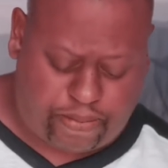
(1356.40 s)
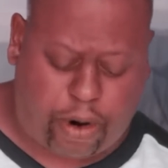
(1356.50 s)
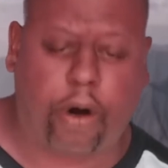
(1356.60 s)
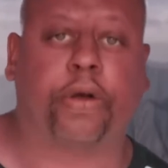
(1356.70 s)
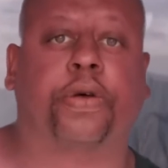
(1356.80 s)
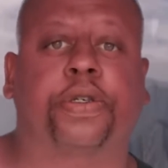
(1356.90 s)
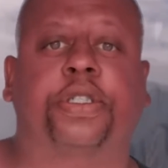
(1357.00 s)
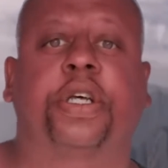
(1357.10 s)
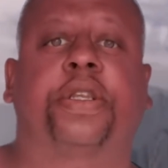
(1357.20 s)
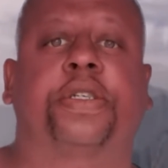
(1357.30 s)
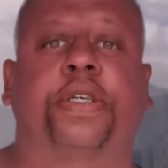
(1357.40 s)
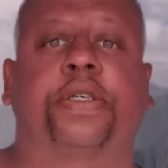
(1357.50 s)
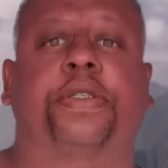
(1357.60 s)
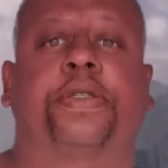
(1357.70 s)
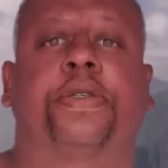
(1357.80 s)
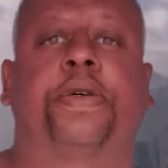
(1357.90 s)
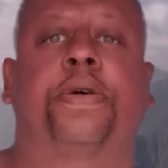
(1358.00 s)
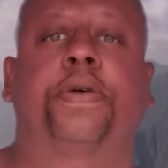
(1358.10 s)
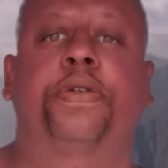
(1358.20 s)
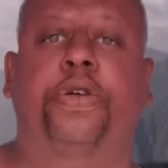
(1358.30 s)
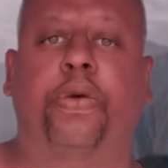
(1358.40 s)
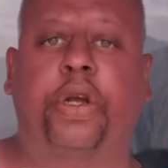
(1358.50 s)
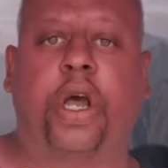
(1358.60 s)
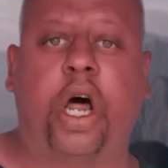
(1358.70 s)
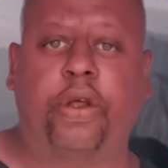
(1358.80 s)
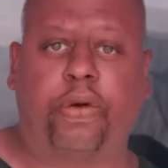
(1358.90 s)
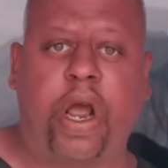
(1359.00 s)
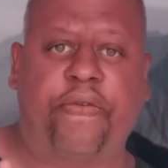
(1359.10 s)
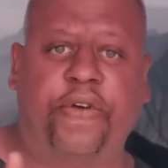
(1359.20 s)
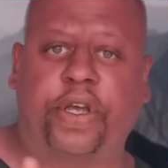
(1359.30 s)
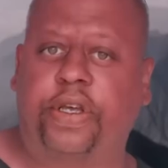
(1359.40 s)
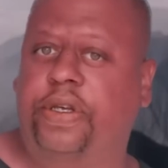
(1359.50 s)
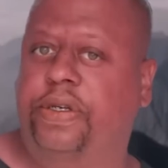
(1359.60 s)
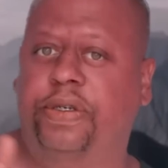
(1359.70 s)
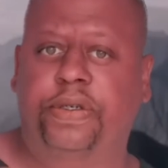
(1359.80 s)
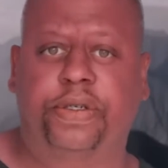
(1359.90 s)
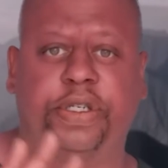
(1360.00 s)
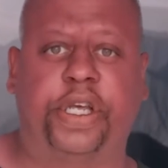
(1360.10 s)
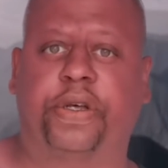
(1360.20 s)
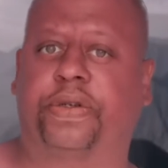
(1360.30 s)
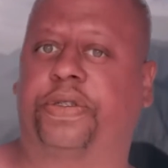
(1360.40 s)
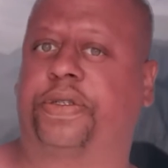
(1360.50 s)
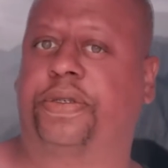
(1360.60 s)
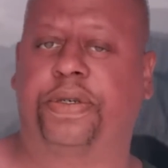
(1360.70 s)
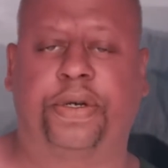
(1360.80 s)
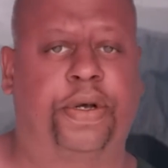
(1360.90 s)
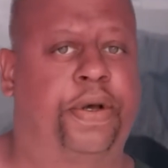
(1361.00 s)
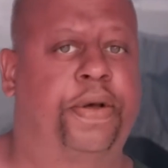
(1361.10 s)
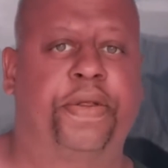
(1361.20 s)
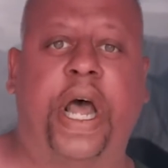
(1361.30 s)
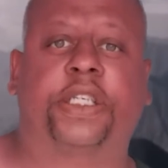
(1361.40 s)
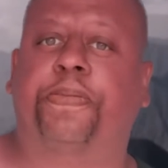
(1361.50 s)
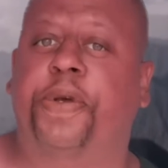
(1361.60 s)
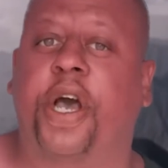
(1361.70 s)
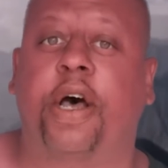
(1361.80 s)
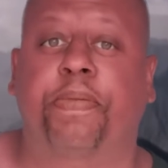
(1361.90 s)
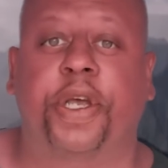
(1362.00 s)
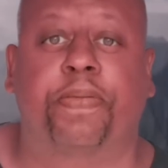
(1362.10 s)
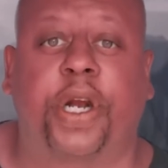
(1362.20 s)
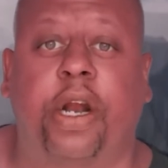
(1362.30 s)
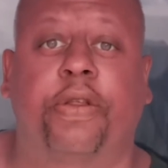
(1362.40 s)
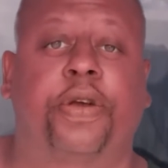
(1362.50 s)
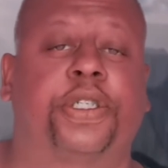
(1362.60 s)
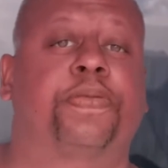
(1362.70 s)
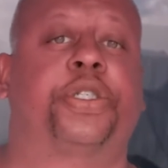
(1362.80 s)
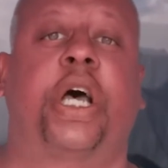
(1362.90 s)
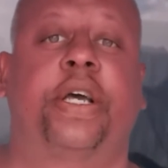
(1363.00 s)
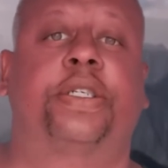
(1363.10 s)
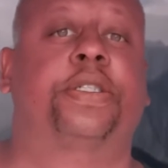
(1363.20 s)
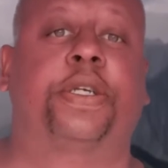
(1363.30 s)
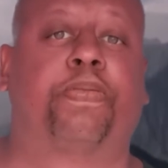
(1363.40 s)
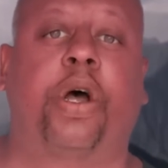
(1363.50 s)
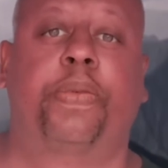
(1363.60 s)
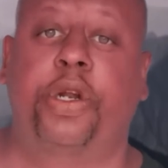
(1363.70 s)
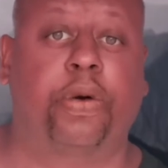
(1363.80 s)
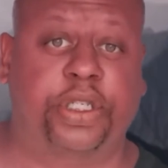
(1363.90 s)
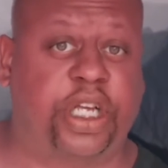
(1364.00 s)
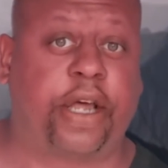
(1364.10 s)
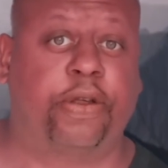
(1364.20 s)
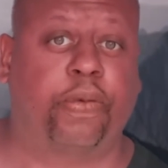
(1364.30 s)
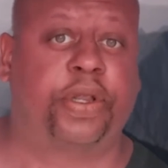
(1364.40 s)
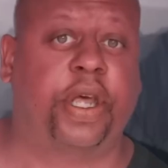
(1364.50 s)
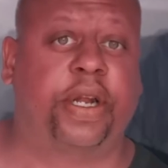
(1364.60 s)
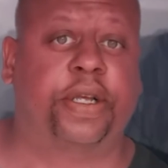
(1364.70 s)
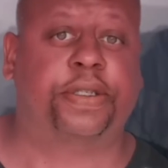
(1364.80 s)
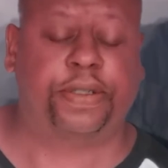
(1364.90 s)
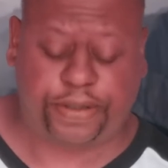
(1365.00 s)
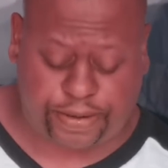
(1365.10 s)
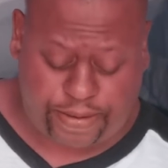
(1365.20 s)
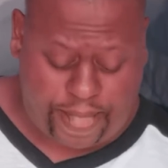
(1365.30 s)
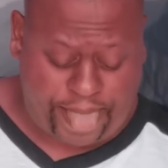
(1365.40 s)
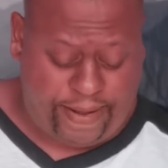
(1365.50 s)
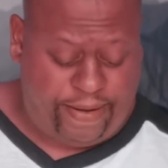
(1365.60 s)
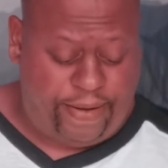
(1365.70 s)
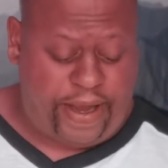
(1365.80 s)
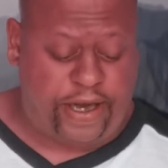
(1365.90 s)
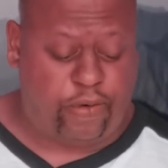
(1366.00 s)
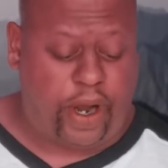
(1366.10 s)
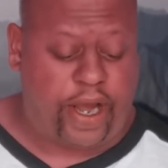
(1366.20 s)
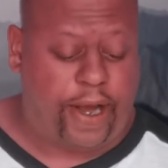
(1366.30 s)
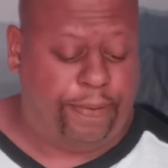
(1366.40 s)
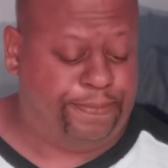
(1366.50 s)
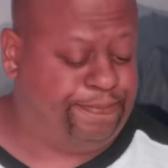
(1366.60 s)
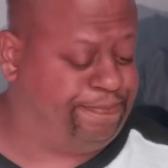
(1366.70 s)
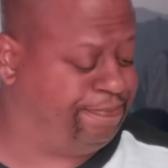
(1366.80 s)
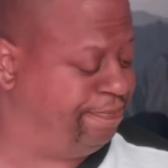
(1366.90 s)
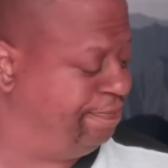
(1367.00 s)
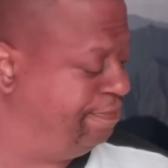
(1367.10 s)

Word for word: particle synthesis during holographic deals. That's beyond me, but I know there's some scientists that probably know exactly what that is. So, anyway, um,